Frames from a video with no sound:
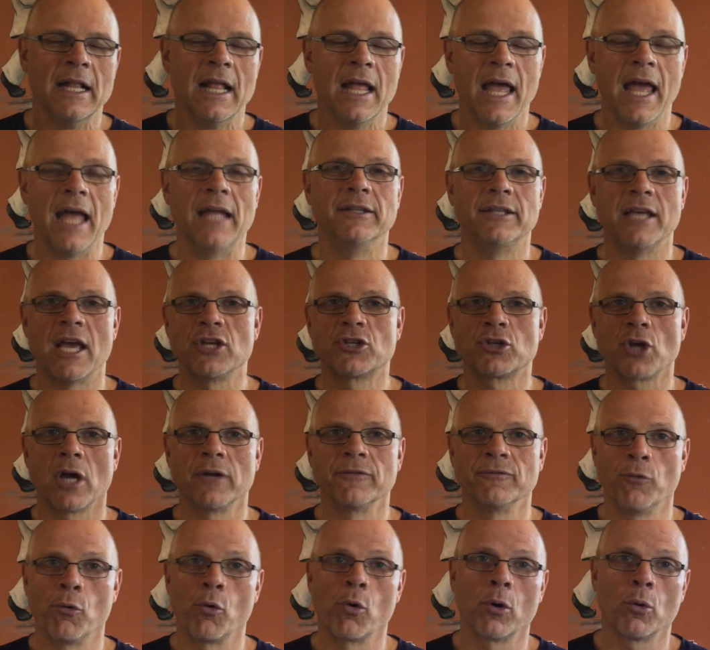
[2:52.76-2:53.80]
And
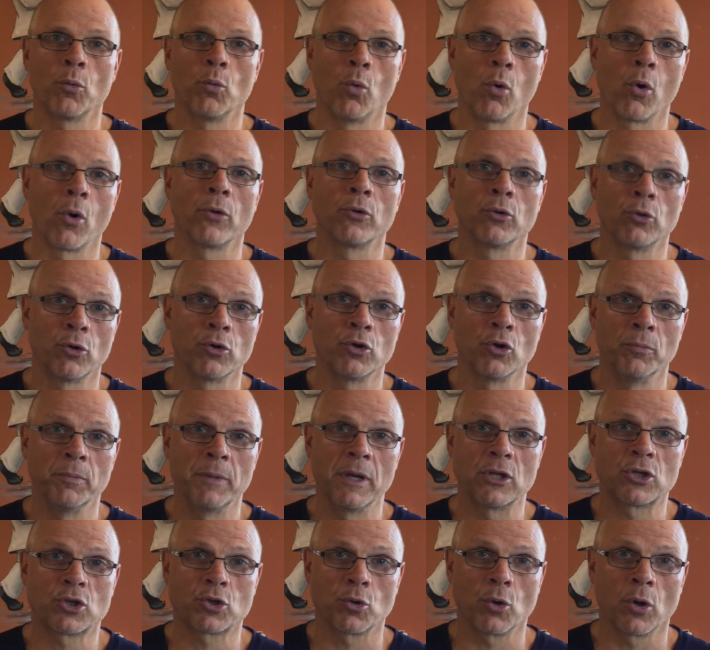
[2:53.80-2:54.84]
Dejon Warren, who you'll
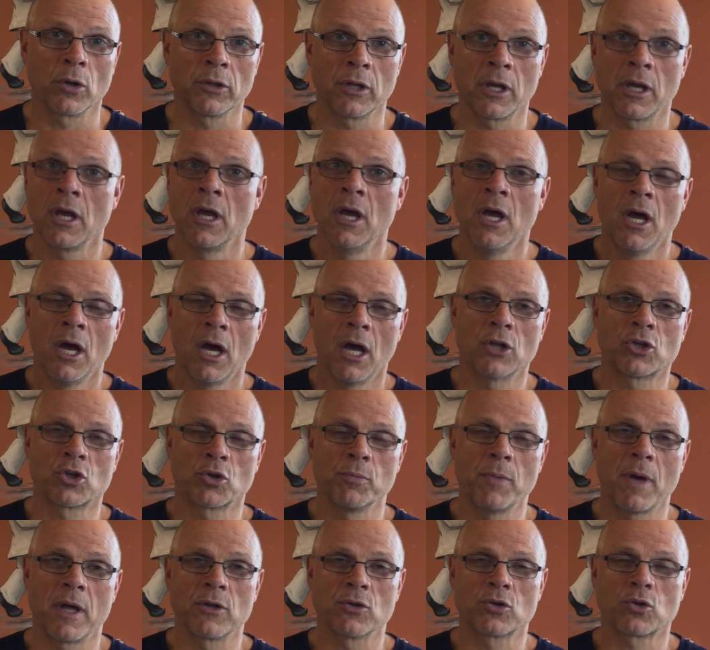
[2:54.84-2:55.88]
meet shortly, a
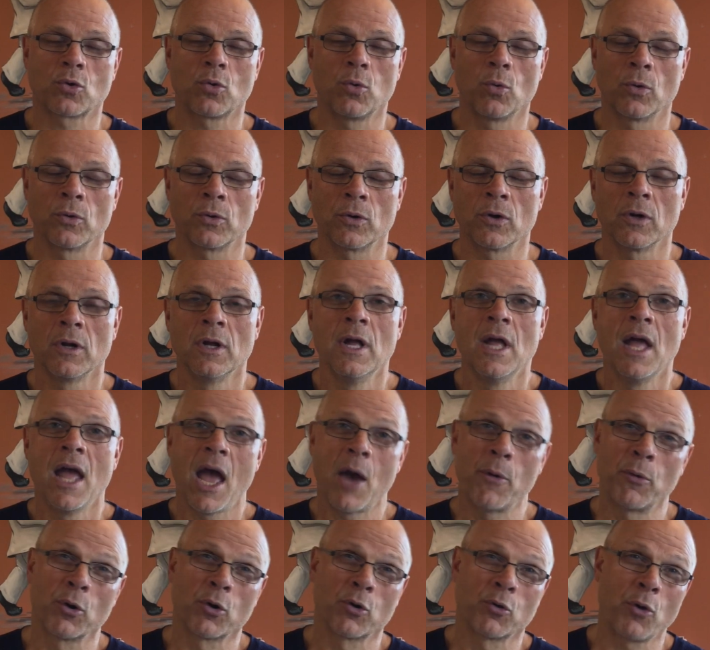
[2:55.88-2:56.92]
tremendous corner.
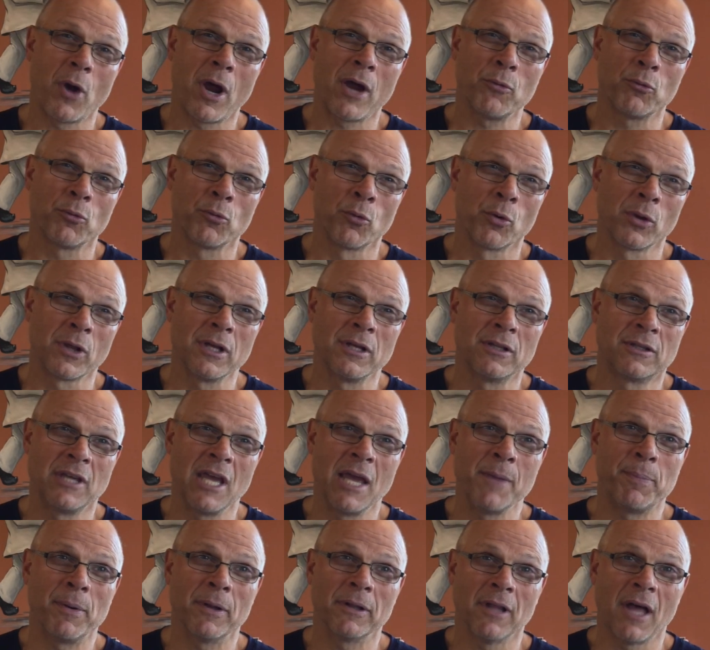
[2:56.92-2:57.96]
And we're great. We're really
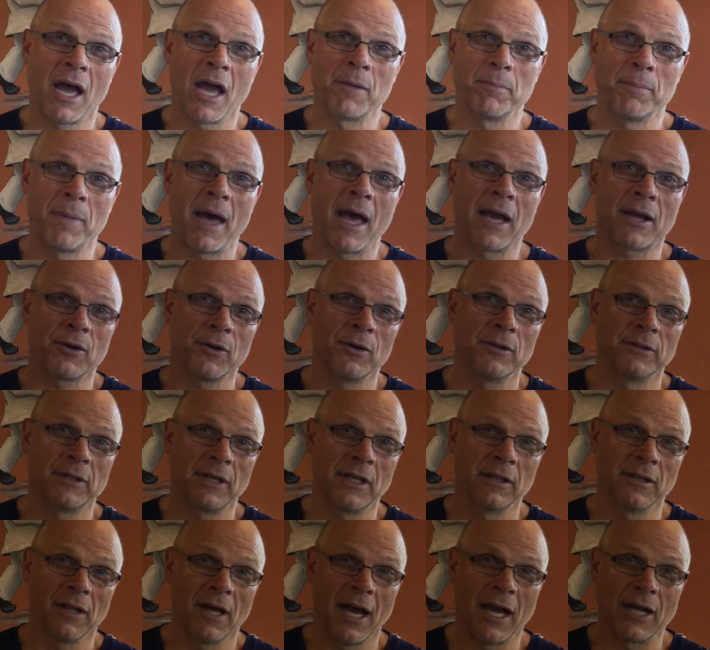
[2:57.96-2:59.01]
deep at linebacker and
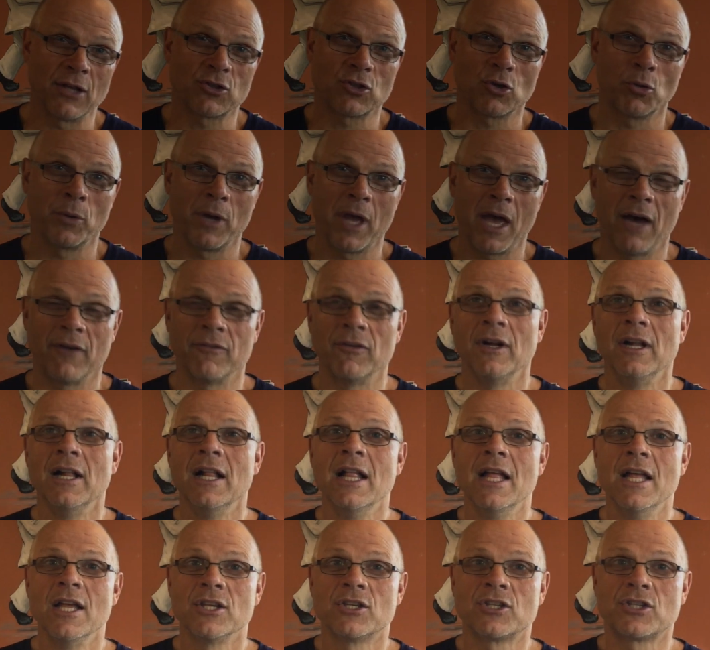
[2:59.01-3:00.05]
D-line. So we
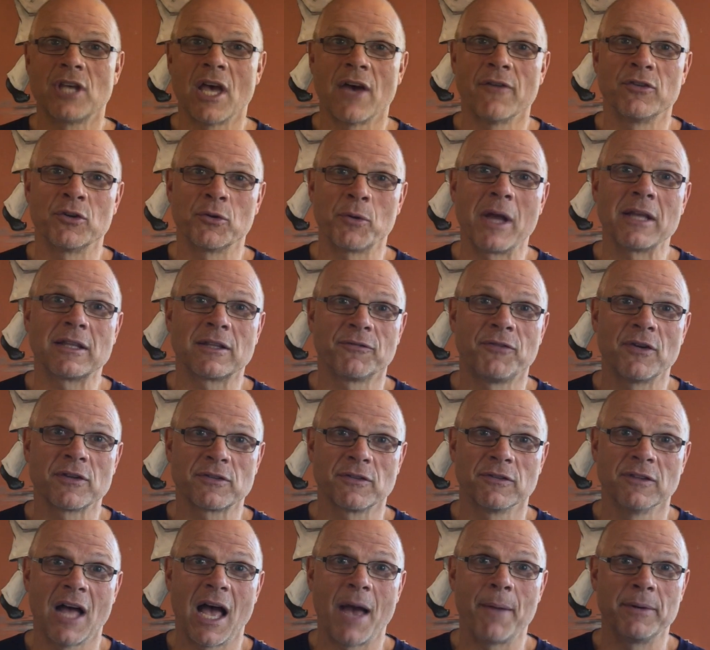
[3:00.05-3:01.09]
have 7 or 8
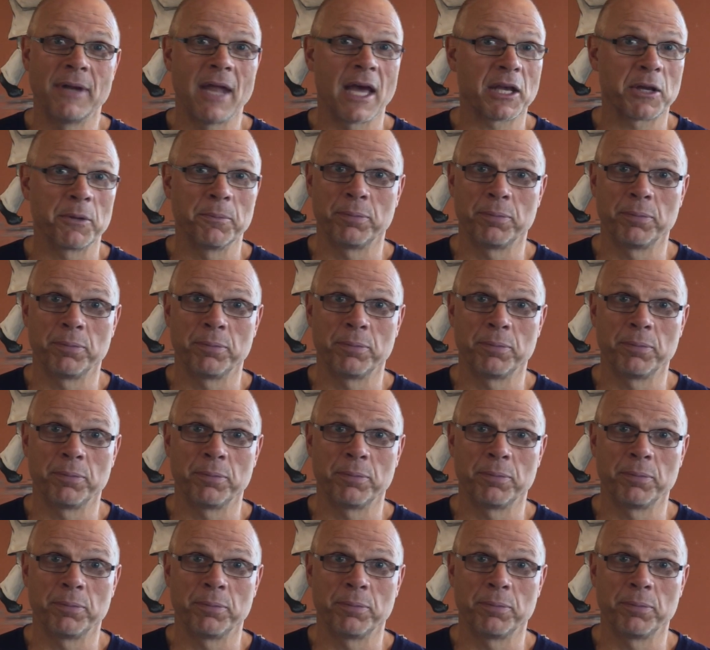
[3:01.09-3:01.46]
defensive linemen that can